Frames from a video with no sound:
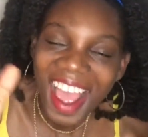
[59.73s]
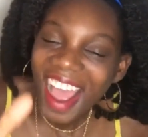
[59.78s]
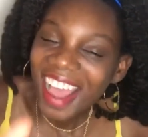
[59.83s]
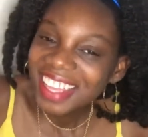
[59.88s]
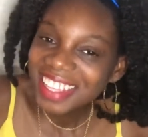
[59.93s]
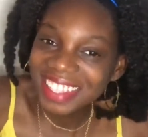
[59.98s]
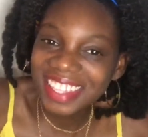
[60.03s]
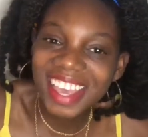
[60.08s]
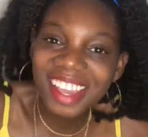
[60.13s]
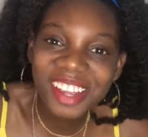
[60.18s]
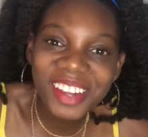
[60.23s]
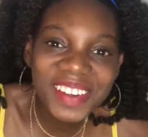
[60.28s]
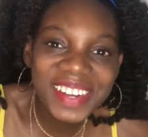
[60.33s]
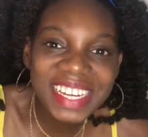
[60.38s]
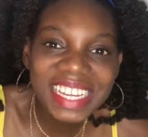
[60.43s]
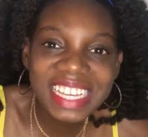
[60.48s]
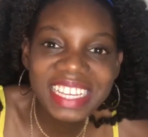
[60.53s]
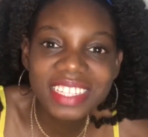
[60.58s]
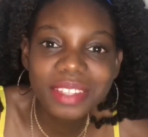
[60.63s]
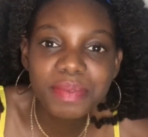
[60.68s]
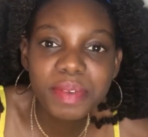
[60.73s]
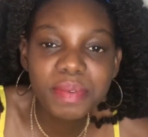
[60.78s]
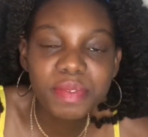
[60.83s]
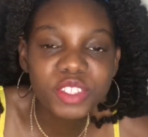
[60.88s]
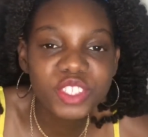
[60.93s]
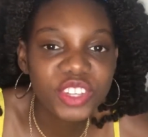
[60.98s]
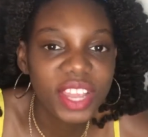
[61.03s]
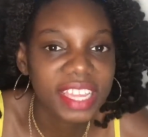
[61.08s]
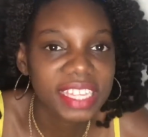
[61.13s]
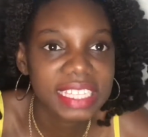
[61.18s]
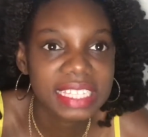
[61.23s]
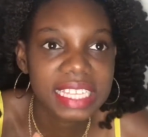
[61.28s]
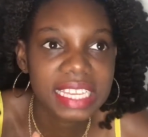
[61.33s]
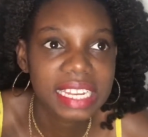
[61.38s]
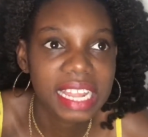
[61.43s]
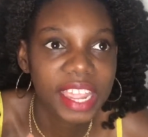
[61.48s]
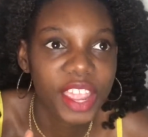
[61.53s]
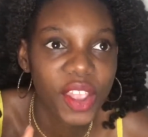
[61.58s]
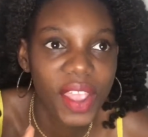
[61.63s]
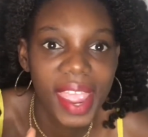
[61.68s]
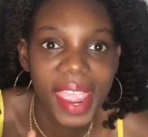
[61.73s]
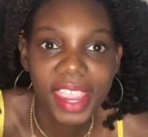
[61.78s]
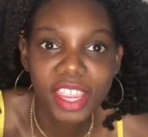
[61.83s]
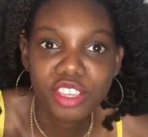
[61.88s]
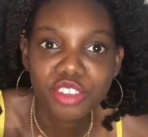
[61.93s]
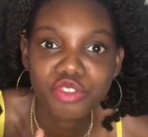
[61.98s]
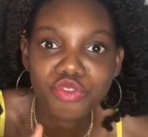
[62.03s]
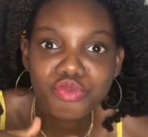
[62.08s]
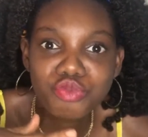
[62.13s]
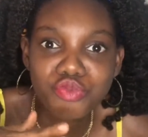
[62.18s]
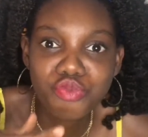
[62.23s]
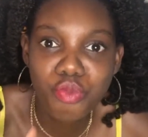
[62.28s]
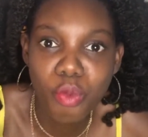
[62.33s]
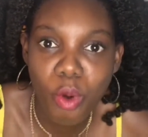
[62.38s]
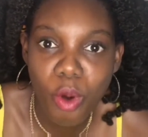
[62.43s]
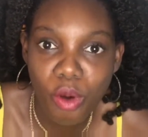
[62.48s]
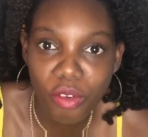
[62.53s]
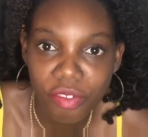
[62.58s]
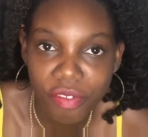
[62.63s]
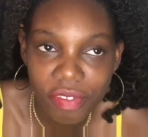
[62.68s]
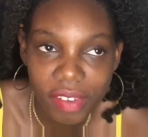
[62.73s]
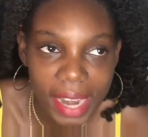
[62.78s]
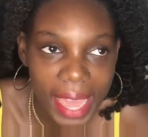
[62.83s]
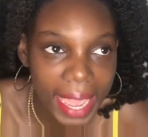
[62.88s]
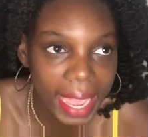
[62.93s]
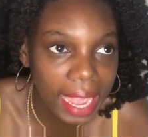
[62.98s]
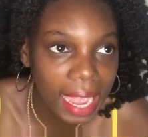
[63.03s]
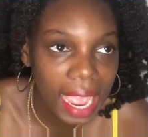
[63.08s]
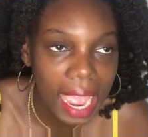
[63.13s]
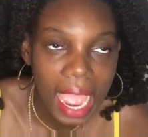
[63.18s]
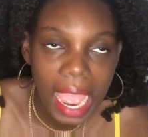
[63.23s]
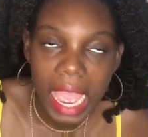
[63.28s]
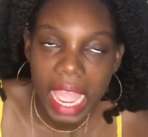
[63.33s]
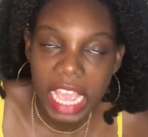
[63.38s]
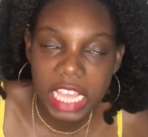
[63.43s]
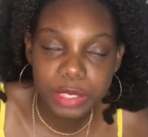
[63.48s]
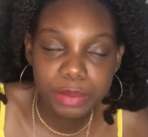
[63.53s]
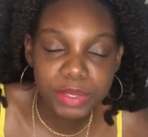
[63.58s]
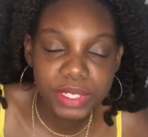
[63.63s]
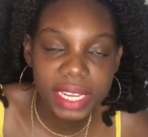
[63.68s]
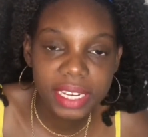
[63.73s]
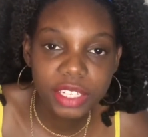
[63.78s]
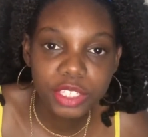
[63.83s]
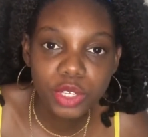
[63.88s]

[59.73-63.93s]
Second is people try to say that your hair is rough, like especially